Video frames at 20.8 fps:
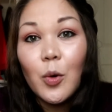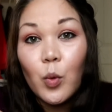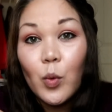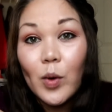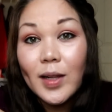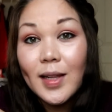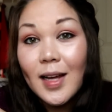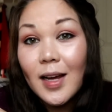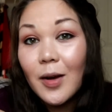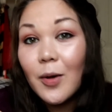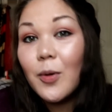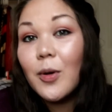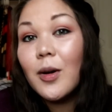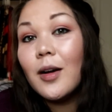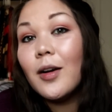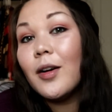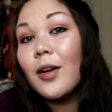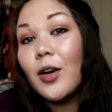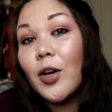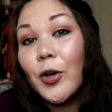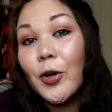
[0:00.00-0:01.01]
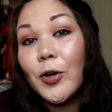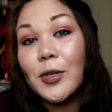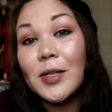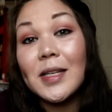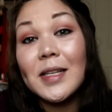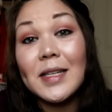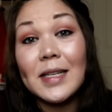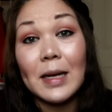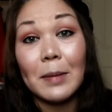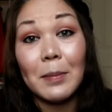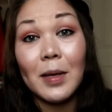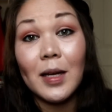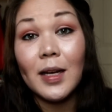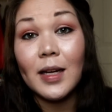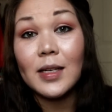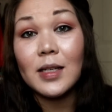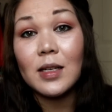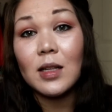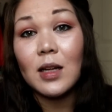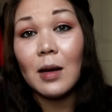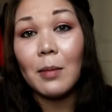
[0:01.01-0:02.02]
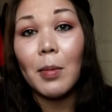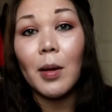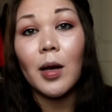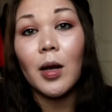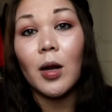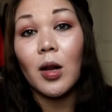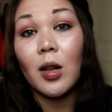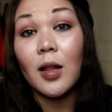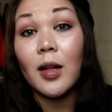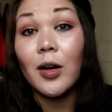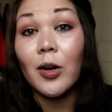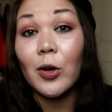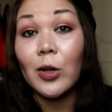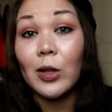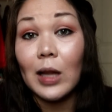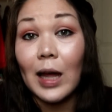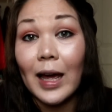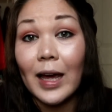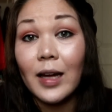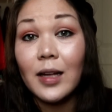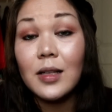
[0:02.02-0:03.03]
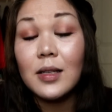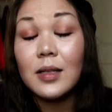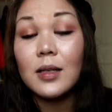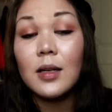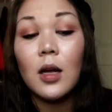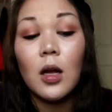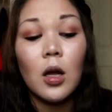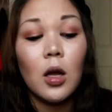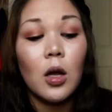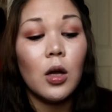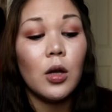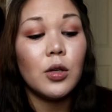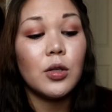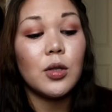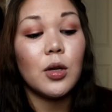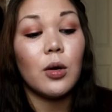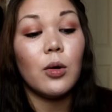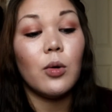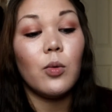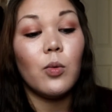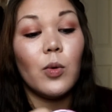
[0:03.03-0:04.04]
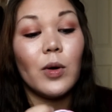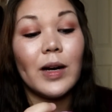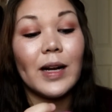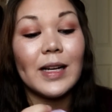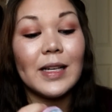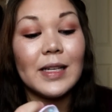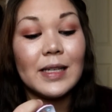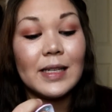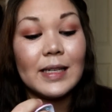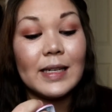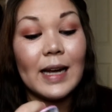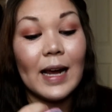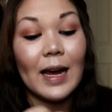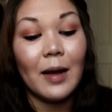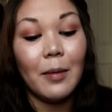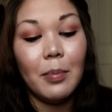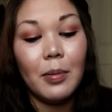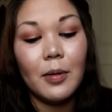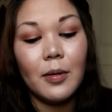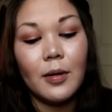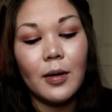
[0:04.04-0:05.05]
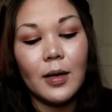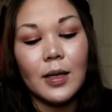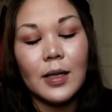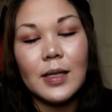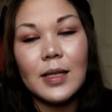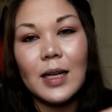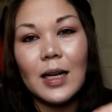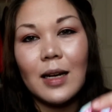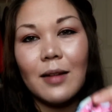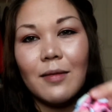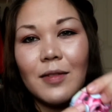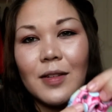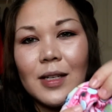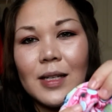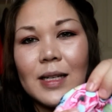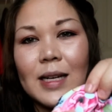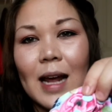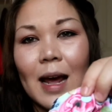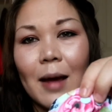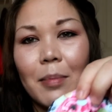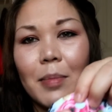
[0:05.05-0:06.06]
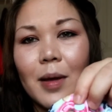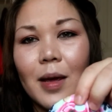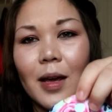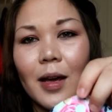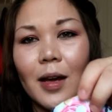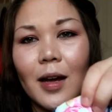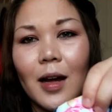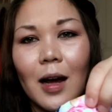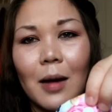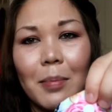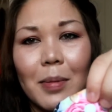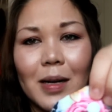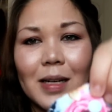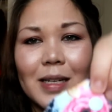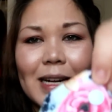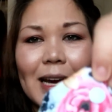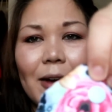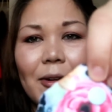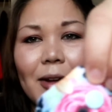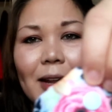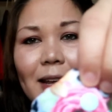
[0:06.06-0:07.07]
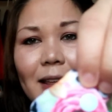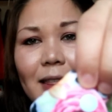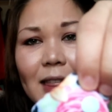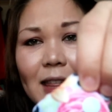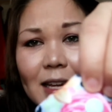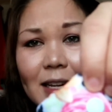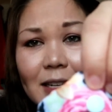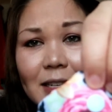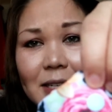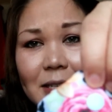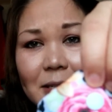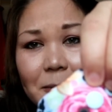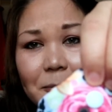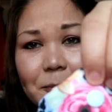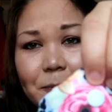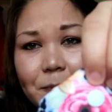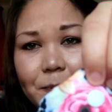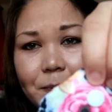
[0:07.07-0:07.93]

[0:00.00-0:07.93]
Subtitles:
Willow, her stomach is a lot bigger than her legs, so when I snap, instead of snapping up and down like this,